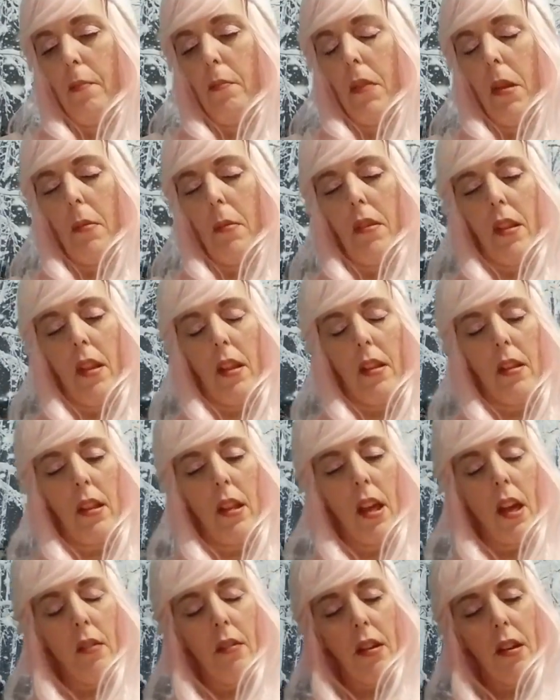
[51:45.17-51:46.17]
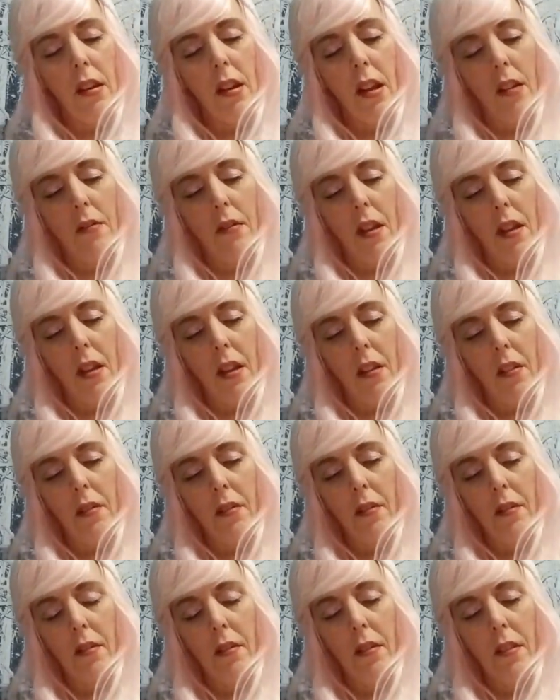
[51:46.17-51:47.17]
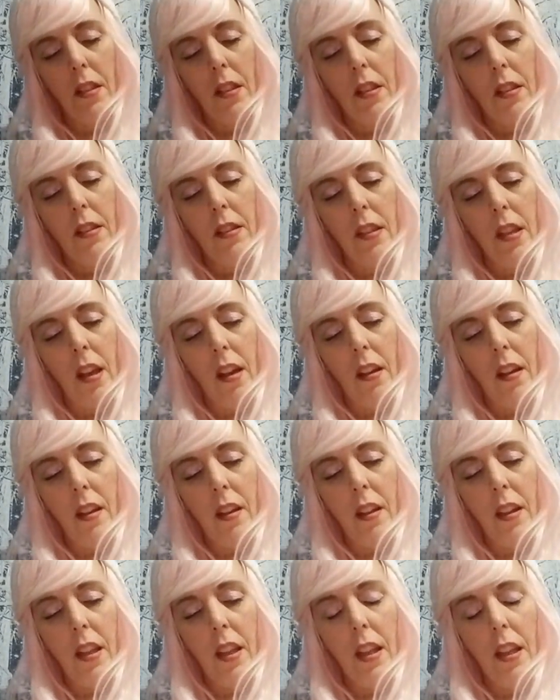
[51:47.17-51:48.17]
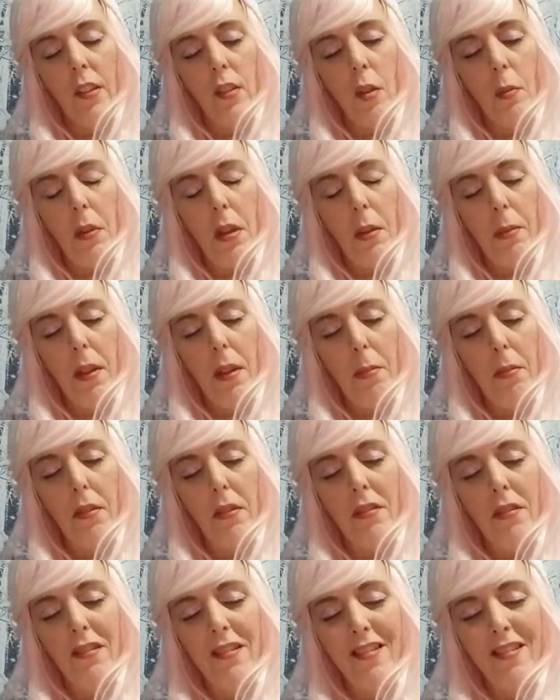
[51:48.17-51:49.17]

Maybe not. I'll write you down right now. Sorry. Too many people.